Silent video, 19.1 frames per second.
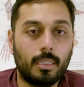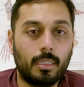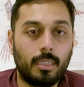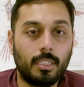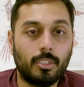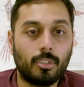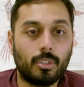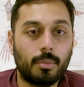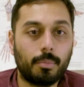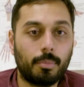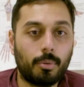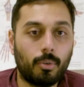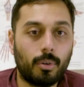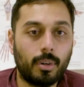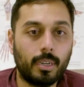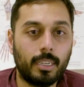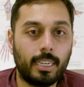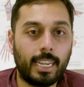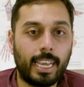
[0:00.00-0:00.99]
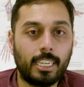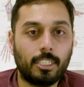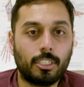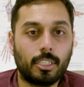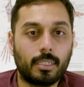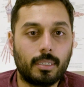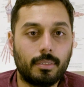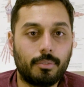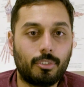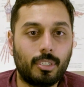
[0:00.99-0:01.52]
These are important
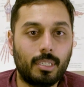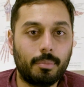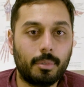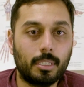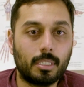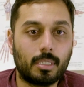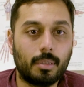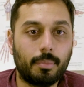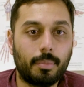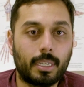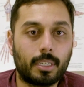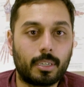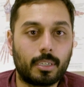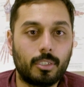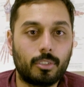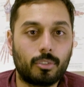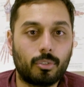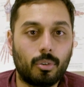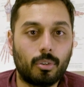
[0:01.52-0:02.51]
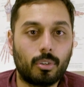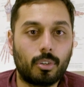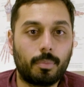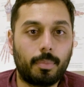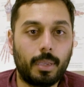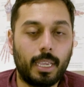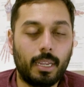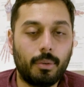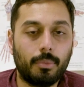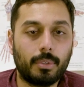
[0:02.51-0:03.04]
adjunctive treatments to better control your
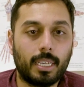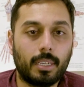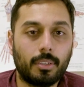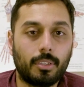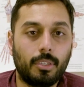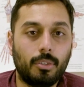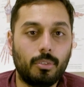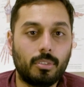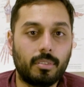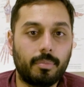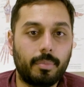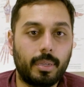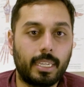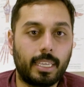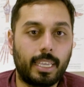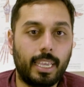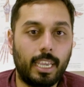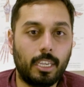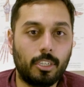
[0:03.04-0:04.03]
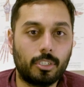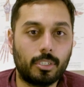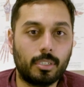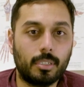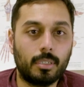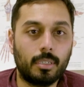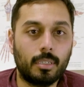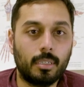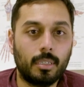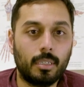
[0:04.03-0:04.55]
pain without the use of
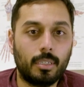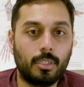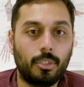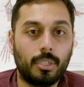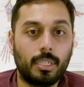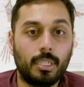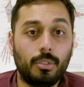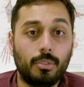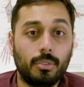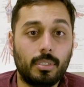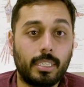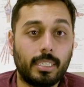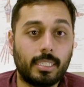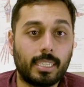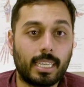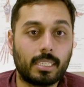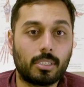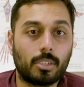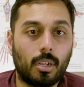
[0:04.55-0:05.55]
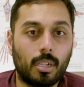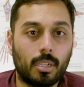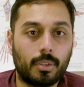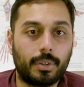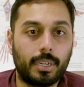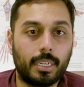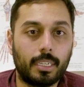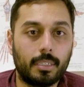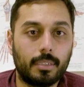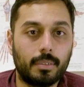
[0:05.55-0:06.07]
medication. You can use these as
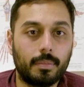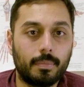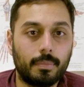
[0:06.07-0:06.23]
tolerated.